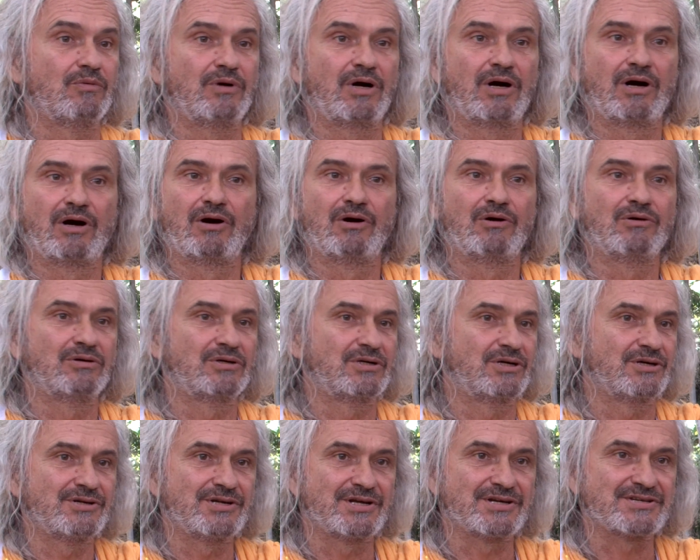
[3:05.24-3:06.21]
Oh
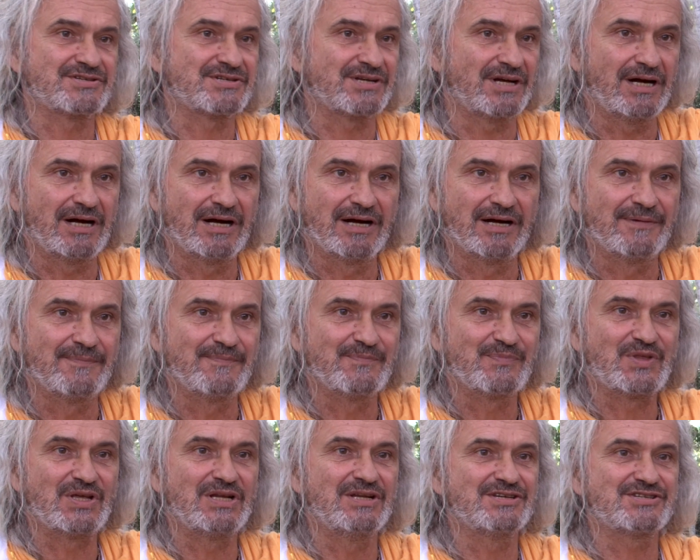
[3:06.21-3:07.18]
goodness,
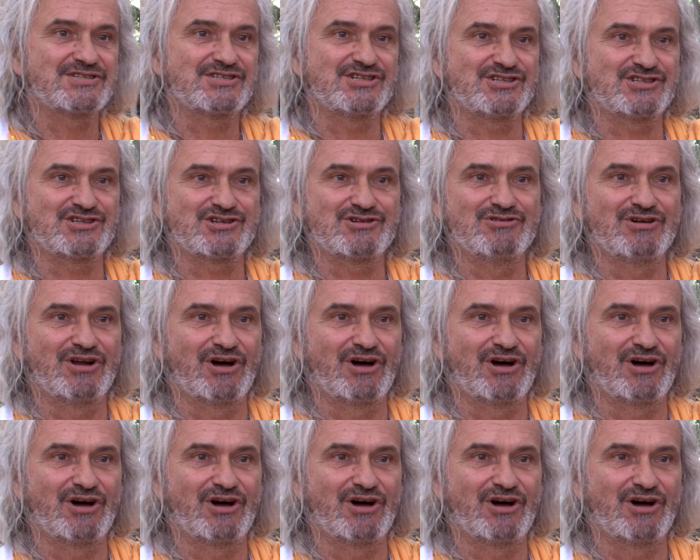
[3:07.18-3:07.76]
the list is too